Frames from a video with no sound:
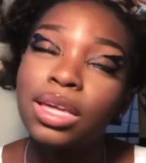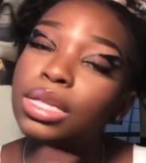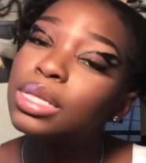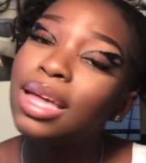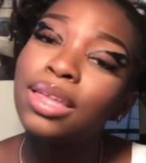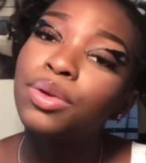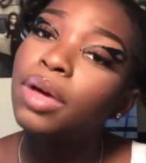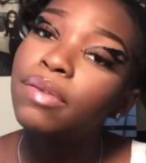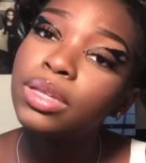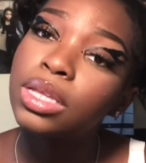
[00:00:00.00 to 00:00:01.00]
It's telling you
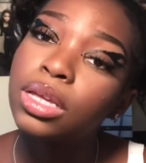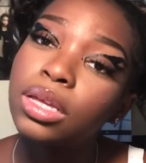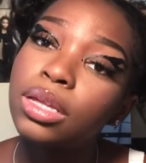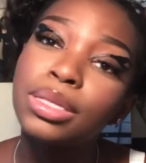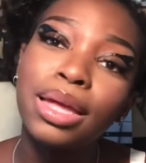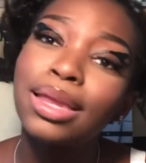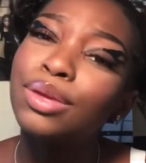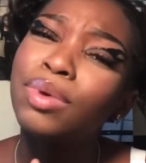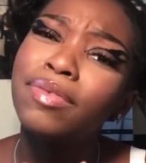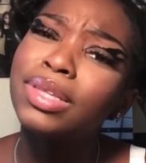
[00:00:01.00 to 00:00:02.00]
everything. It's telling
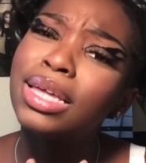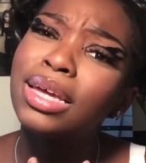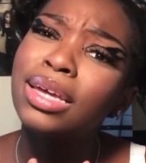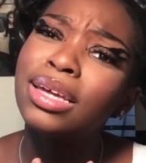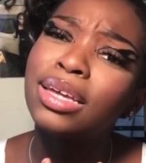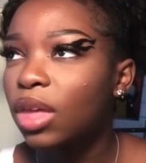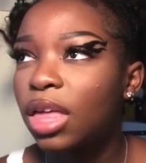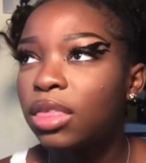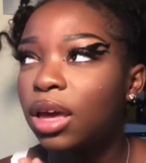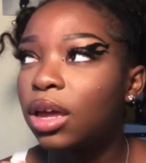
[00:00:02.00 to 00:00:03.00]
you everything.
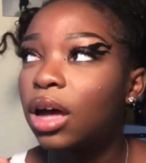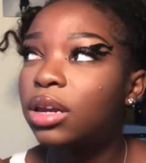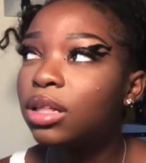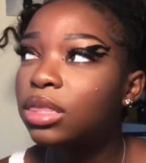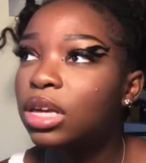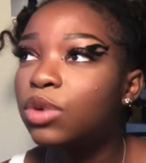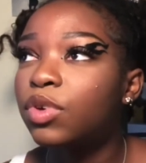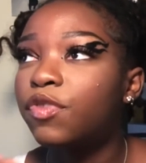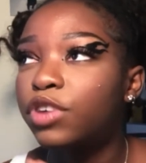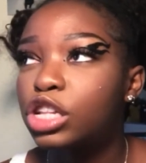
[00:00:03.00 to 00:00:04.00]
And then another thing
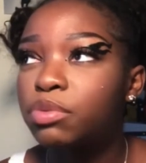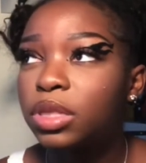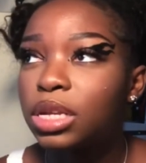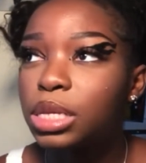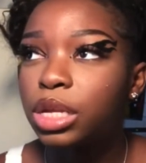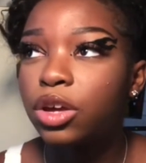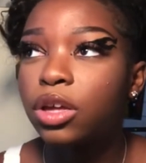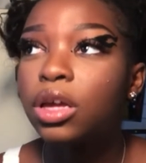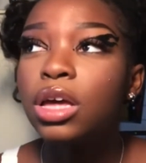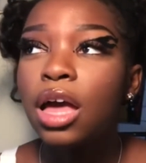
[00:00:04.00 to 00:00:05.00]
with freshmen this
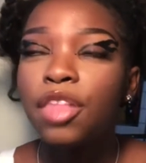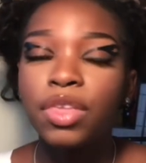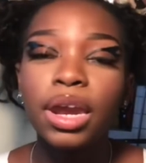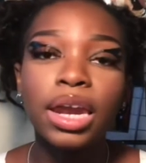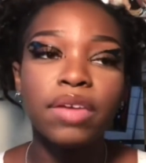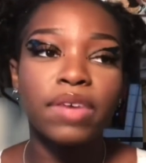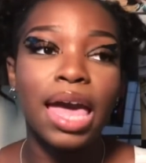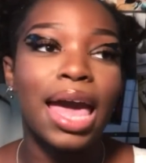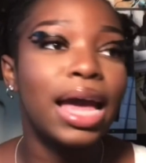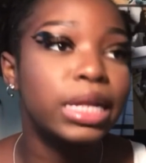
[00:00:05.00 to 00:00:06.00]
year, they're not even
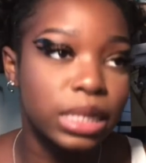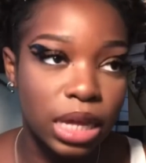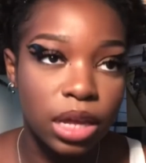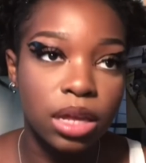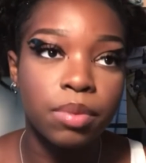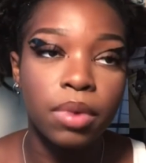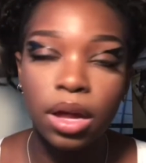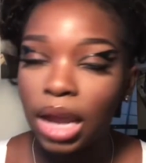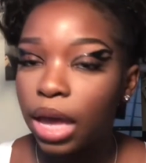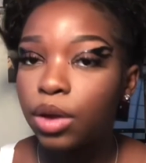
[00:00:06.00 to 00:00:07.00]
asking,
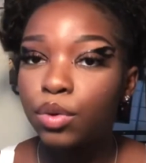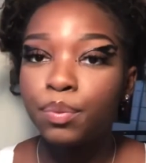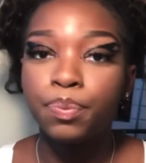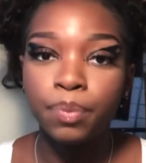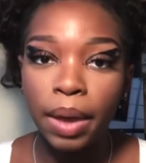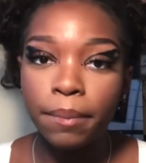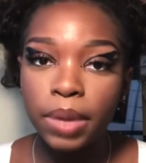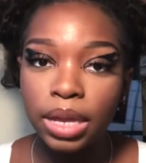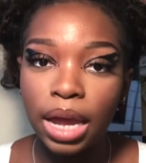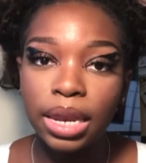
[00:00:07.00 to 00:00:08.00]
like
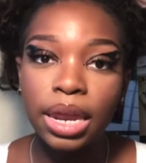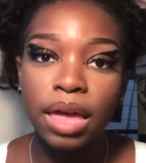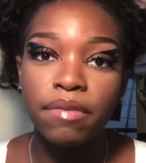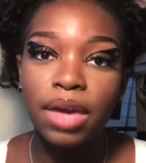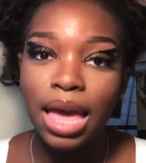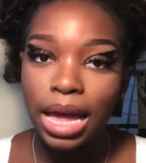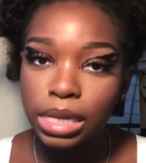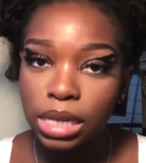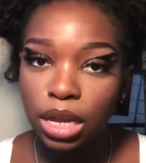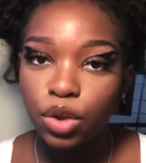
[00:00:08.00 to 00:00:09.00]
me, like they're not even
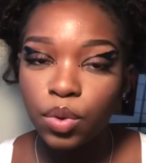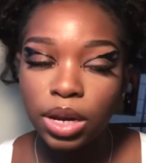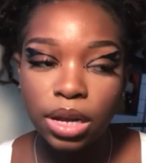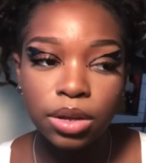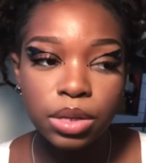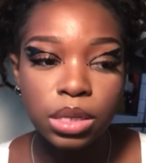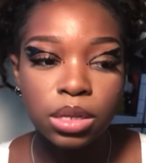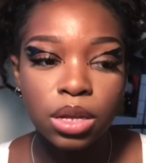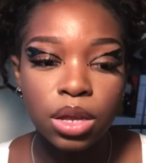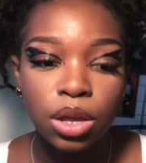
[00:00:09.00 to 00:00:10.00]
asking anyone else
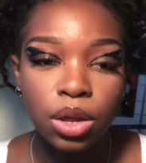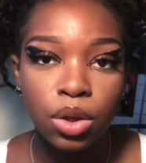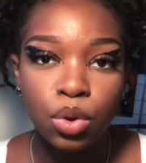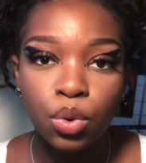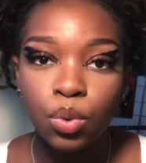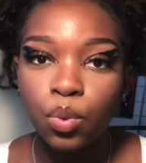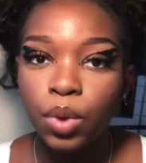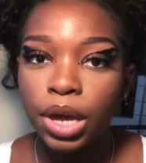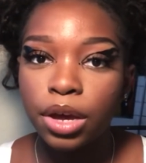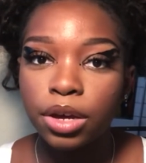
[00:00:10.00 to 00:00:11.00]

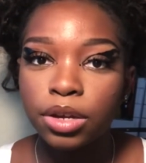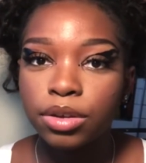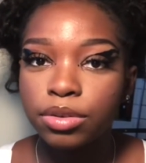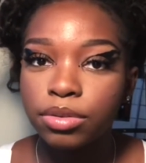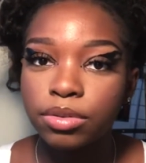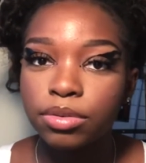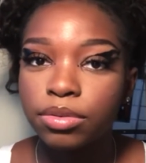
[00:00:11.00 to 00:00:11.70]
where,